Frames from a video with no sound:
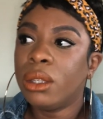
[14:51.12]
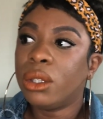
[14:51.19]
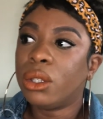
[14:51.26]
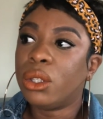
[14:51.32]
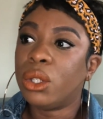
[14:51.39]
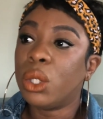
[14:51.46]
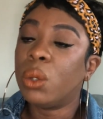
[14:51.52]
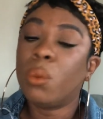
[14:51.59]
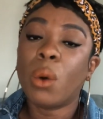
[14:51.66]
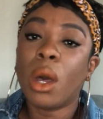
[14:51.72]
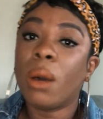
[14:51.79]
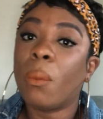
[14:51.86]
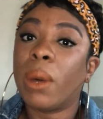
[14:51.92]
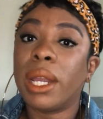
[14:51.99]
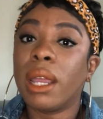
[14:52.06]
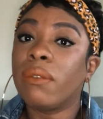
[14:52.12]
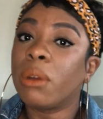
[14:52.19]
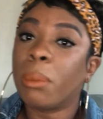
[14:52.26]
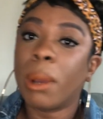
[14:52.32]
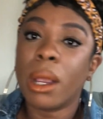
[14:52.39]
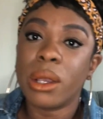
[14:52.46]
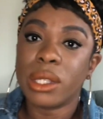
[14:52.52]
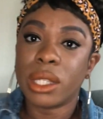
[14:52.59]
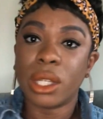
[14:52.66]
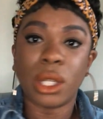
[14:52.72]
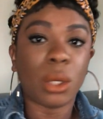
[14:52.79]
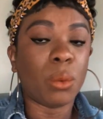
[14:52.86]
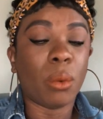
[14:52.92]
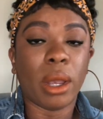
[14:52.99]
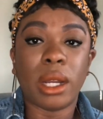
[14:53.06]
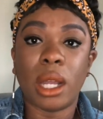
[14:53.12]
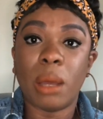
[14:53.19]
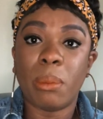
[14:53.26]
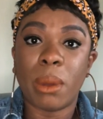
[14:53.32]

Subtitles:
You want whatever person you run up